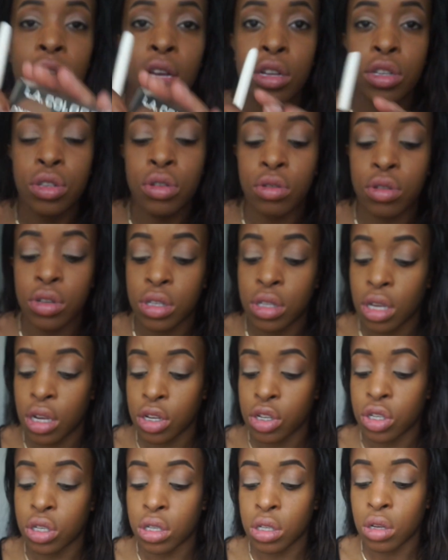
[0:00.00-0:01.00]
Contours
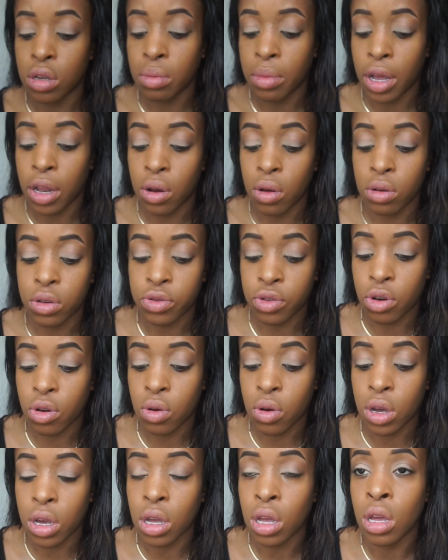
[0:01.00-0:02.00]
thing, just to do my nose real
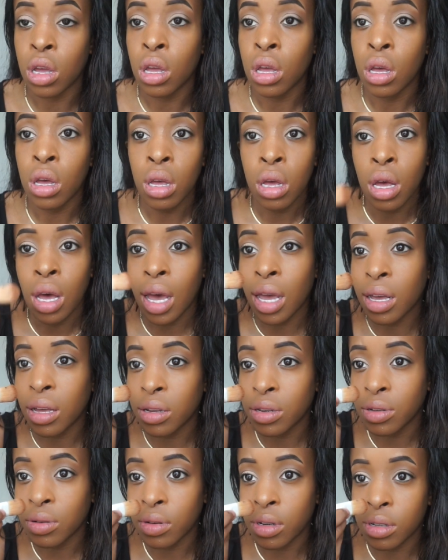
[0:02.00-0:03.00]
quick. I ain't
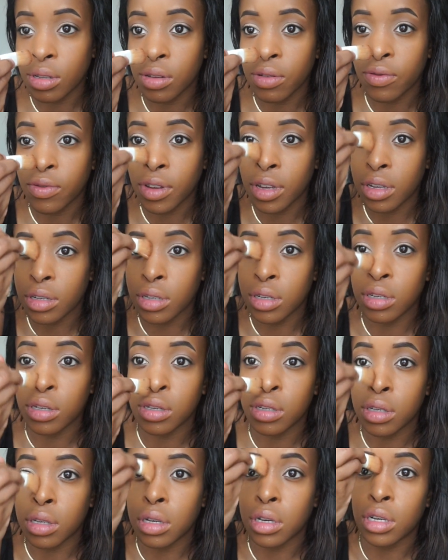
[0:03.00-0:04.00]
gonna do nothing fancy
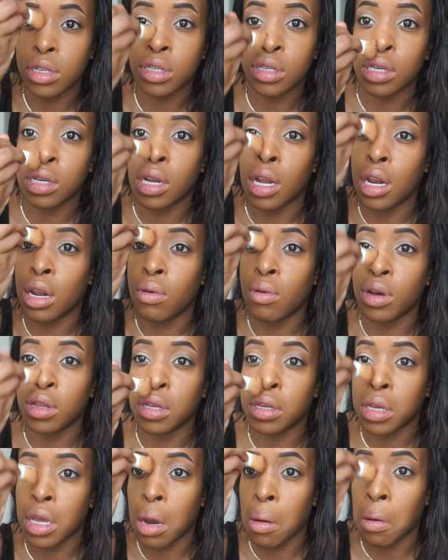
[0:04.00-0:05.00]
because like I said, I don't want
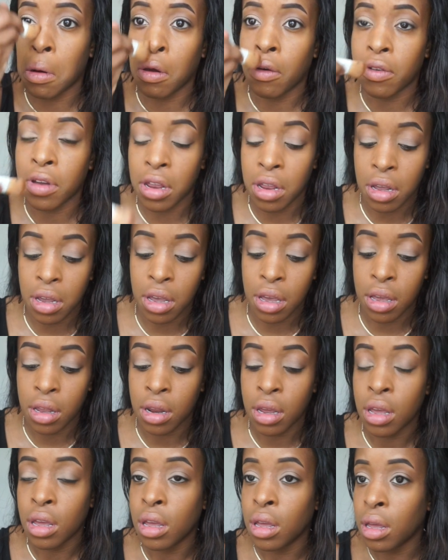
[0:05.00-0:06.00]
this camera over here
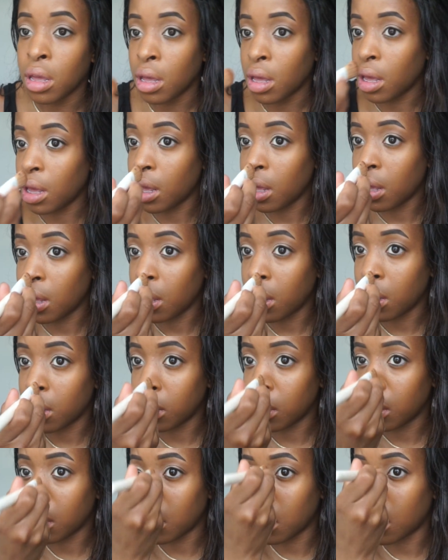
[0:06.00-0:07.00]
again.
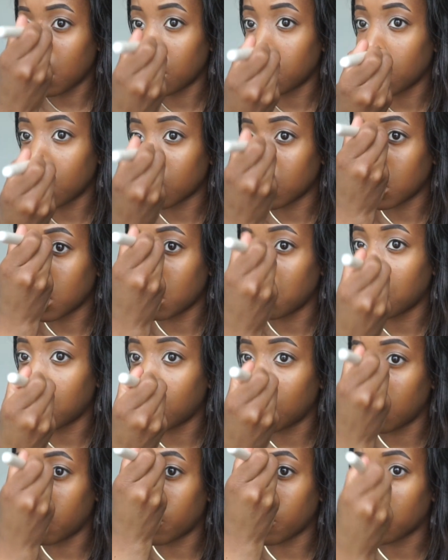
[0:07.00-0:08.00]
And I'm not trying to be
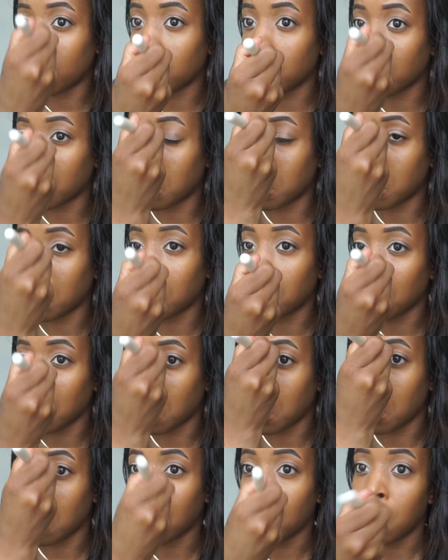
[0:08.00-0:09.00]
late for church.
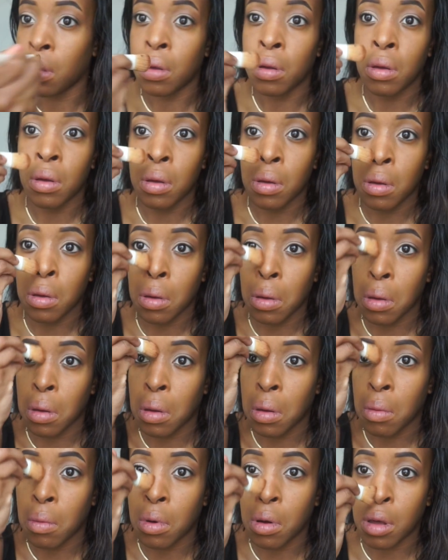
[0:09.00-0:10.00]

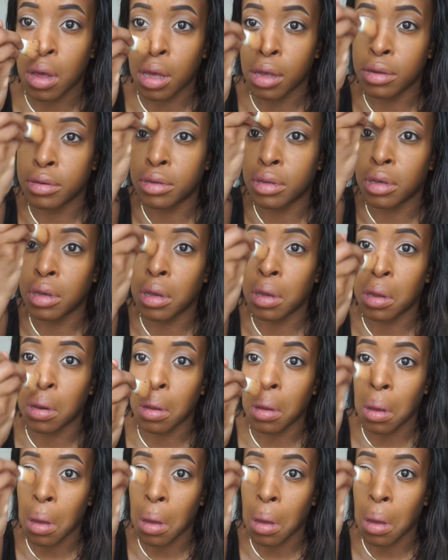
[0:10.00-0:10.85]
Well, I was late.